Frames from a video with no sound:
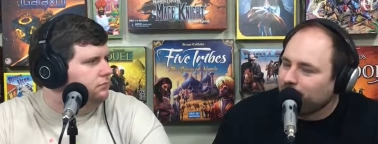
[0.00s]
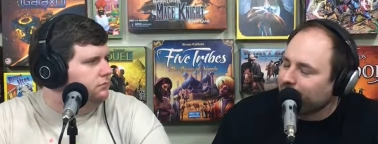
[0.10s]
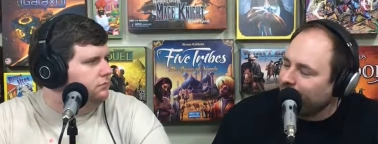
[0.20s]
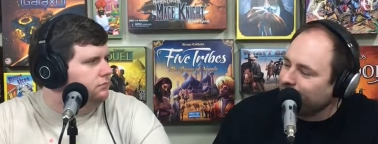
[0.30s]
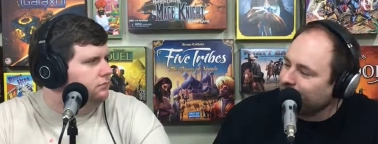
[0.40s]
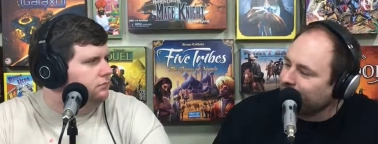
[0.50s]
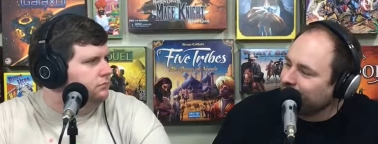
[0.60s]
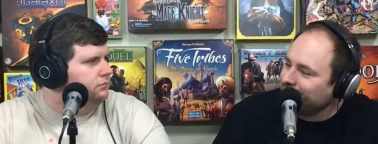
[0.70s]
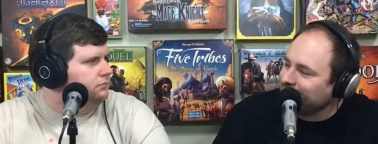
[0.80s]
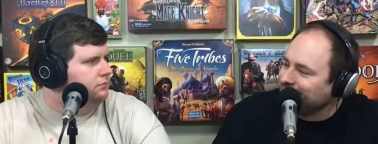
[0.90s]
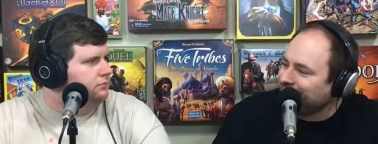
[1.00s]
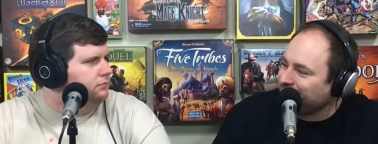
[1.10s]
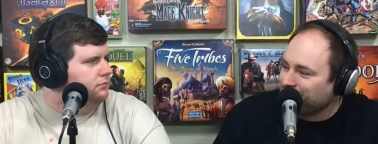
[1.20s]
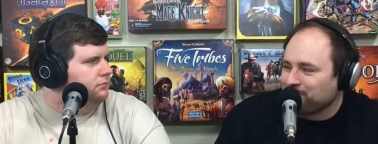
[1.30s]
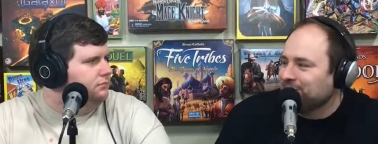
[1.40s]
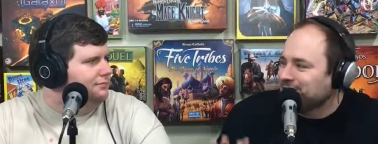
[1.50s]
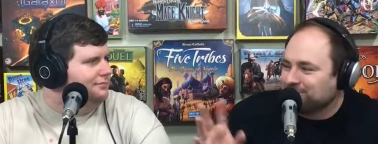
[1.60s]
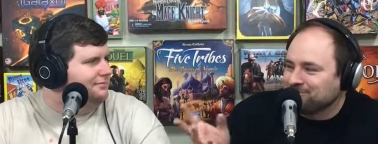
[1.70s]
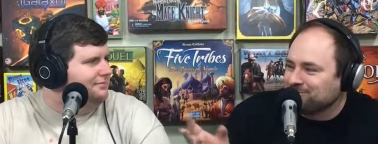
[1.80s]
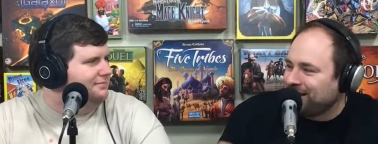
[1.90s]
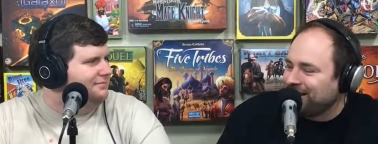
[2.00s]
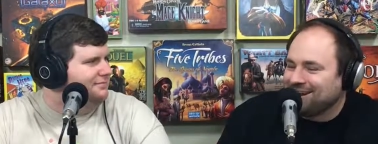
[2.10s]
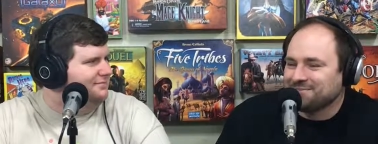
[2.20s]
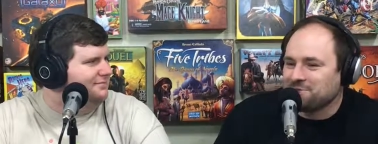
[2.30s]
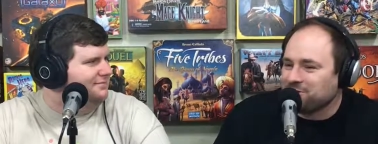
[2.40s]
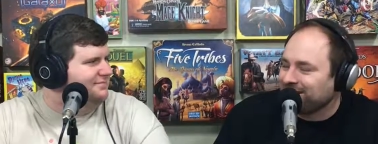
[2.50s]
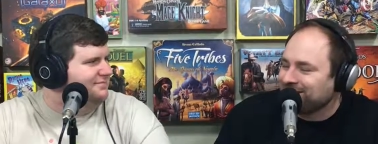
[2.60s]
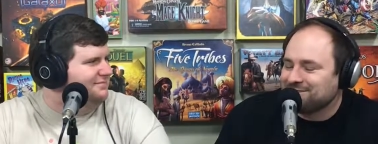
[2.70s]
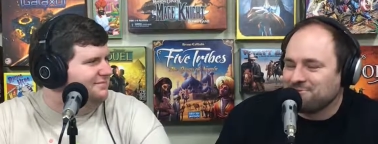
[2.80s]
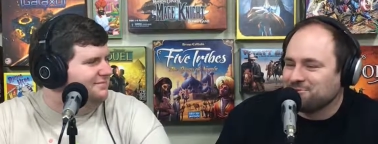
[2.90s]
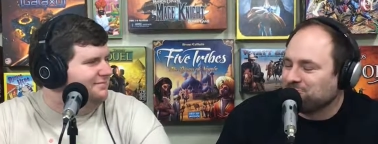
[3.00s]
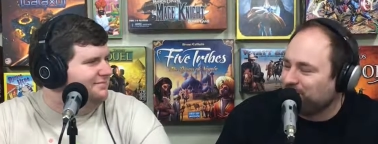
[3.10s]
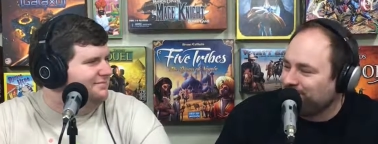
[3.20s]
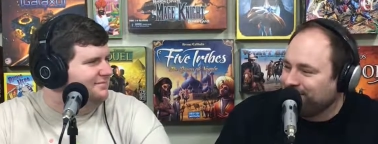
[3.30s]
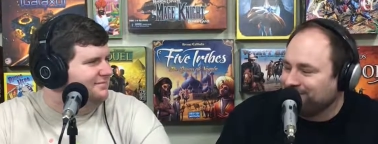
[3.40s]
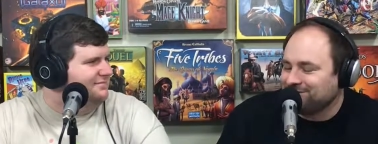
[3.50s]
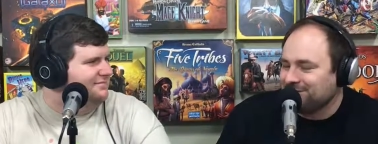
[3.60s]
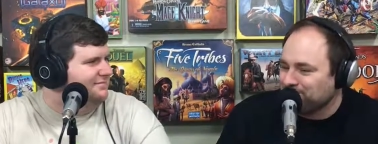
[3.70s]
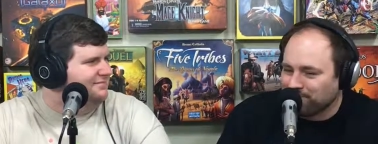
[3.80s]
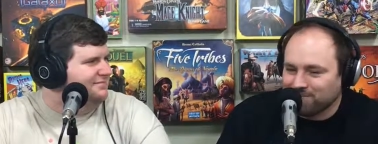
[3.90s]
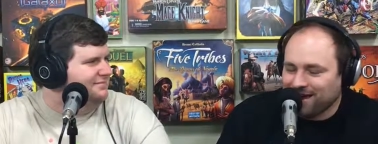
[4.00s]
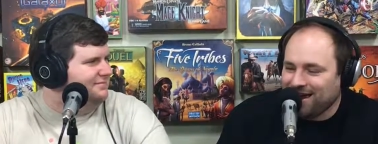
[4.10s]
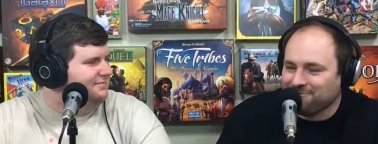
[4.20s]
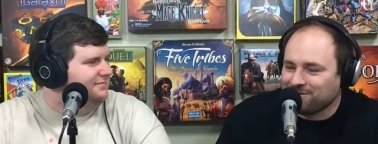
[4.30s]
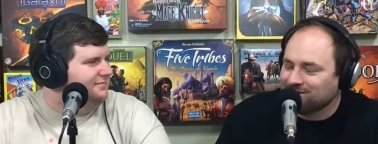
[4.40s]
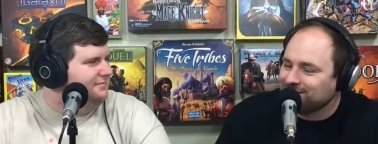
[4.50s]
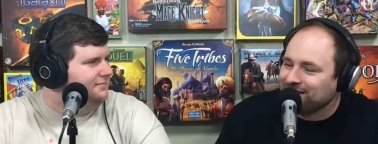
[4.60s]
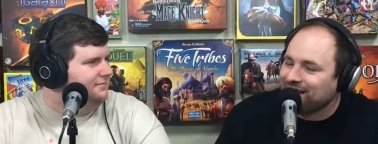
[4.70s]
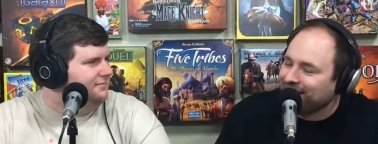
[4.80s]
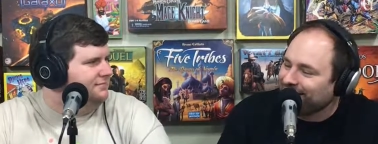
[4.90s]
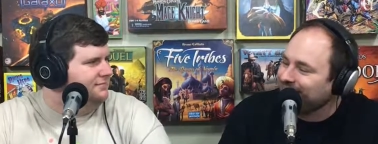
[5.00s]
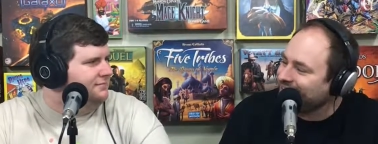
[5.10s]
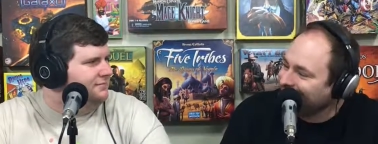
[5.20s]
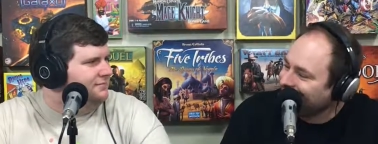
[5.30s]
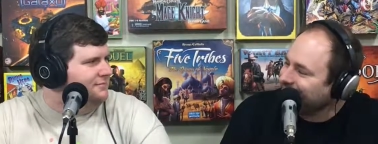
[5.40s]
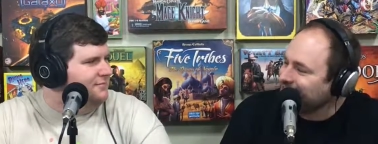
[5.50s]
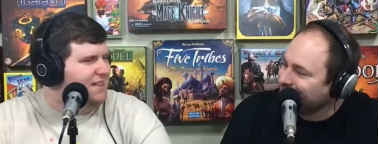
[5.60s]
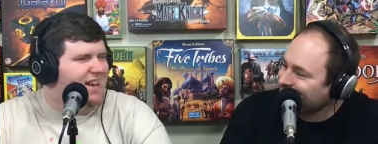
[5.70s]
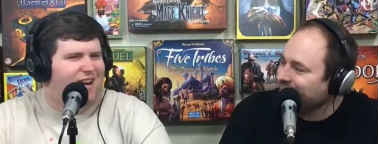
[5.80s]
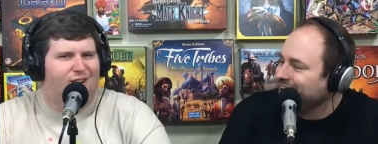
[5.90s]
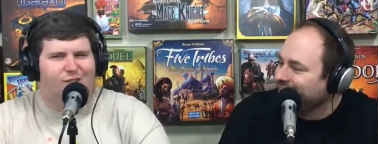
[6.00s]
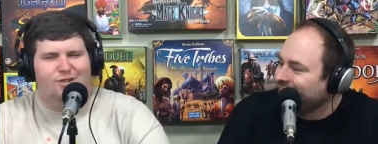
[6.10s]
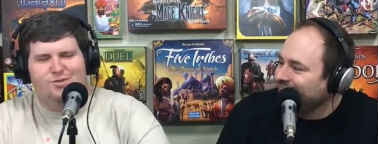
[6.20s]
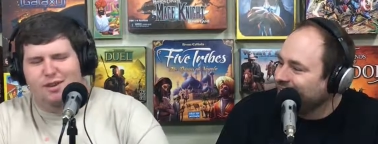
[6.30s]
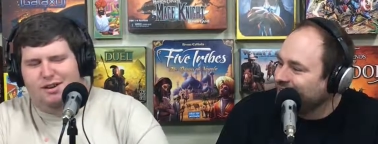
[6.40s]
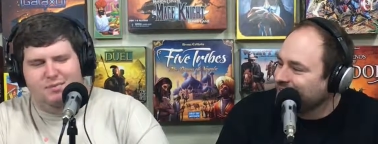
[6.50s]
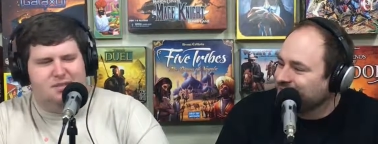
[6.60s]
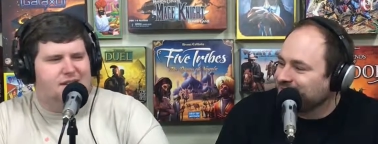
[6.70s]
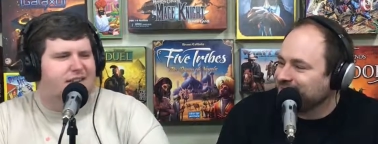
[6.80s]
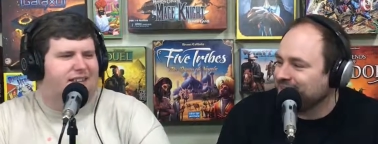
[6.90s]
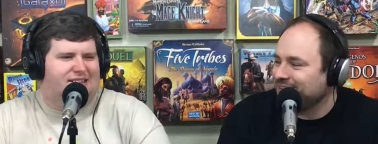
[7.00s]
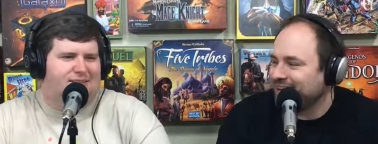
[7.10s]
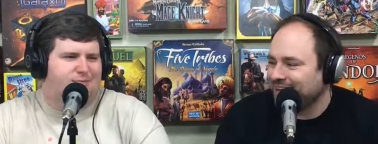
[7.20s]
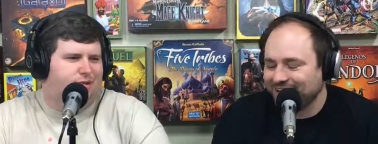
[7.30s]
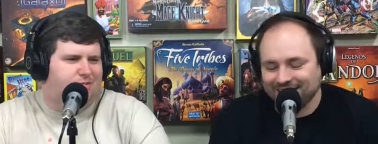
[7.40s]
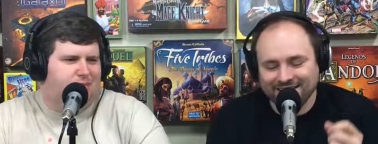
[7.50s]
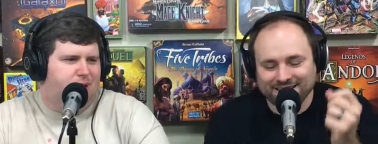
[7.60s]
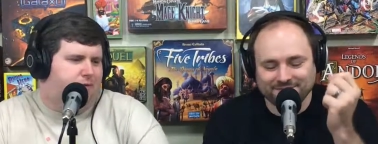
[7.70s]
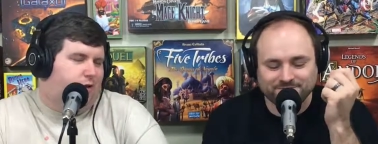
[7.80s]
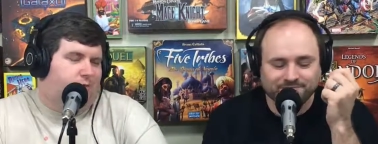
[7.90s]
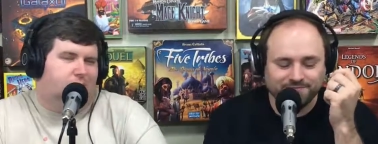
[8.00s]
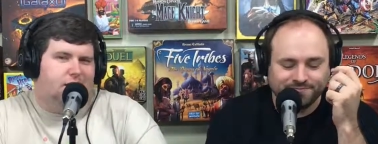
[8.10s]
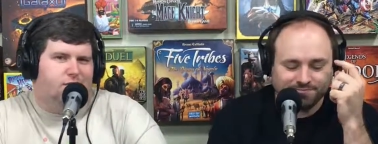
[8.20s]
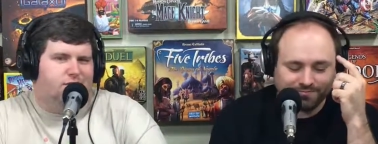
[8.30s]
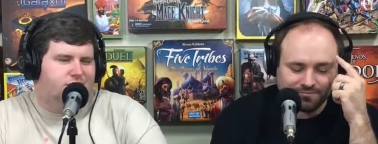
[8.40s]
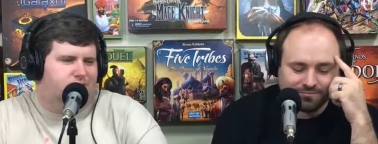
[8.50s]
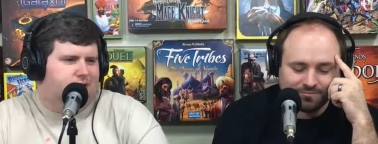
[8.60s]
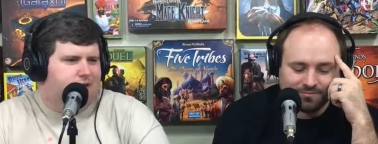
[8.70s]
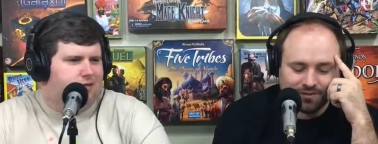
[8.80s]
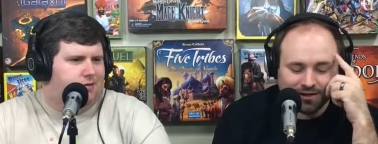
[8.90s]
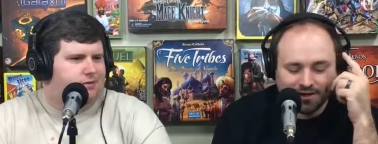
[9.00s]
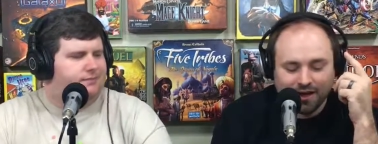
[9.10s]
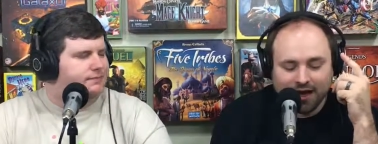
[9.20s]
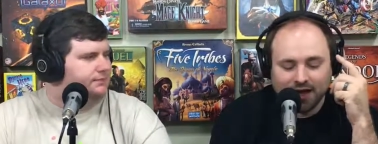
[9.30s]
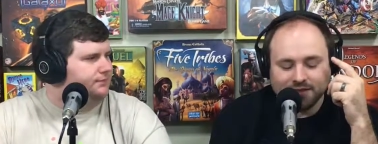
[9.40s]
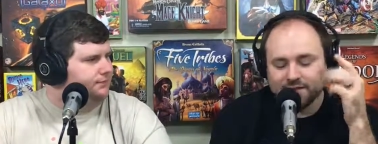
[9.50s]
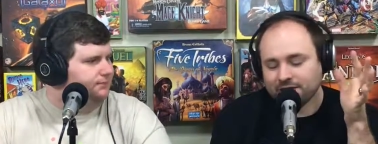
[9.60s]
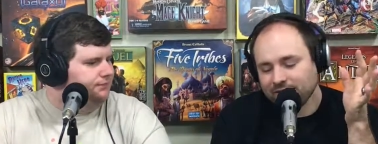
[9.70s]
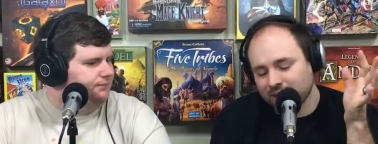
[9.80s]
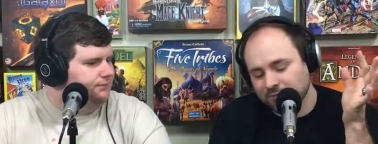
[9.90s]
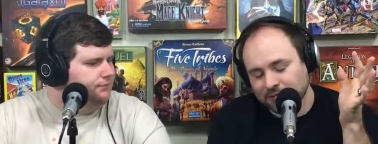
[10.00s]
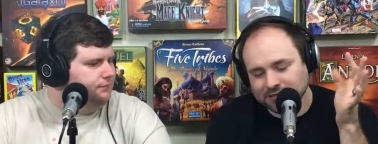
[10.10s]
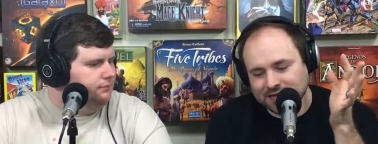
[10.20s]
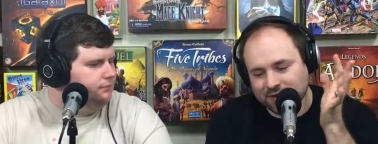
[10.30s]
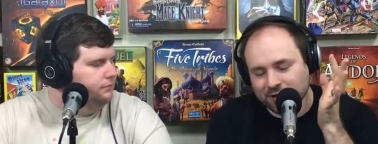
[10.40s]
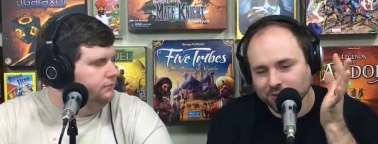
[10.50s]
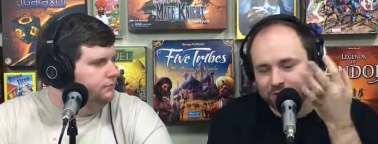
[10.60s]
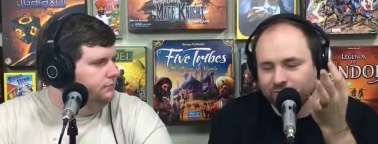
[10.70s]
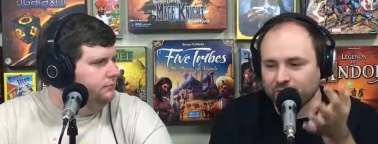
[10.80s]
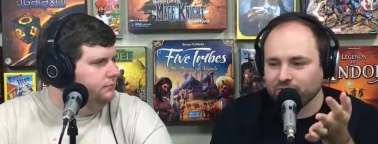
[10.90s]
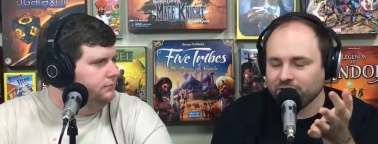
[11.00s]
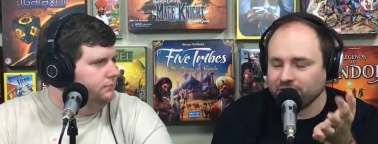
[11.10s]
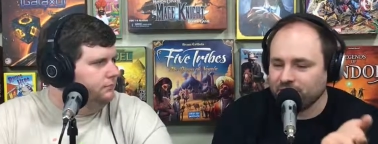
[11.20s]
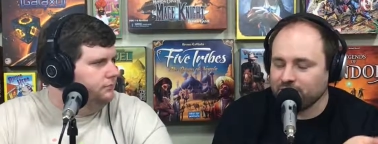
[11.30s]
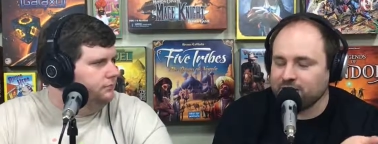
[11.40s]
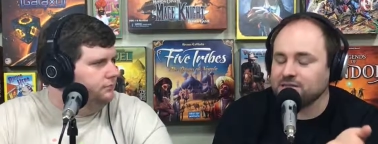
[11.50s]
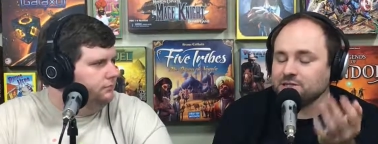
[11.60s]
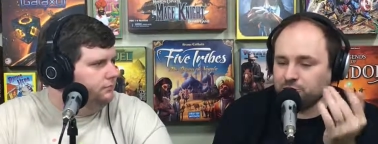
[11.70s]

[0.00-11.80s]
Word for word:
Speaker 1: Mario. You know, it's like the original NES Mario. Like it's the most you know simple game, but it's just like I like the you know just.
Speaker 2: I don't know. Lords of Waterdeep is not that simple to me, but I've only played it once or twice. So
Speaker 1: uh, the other game that I played is a game called Revolver. Another, it's a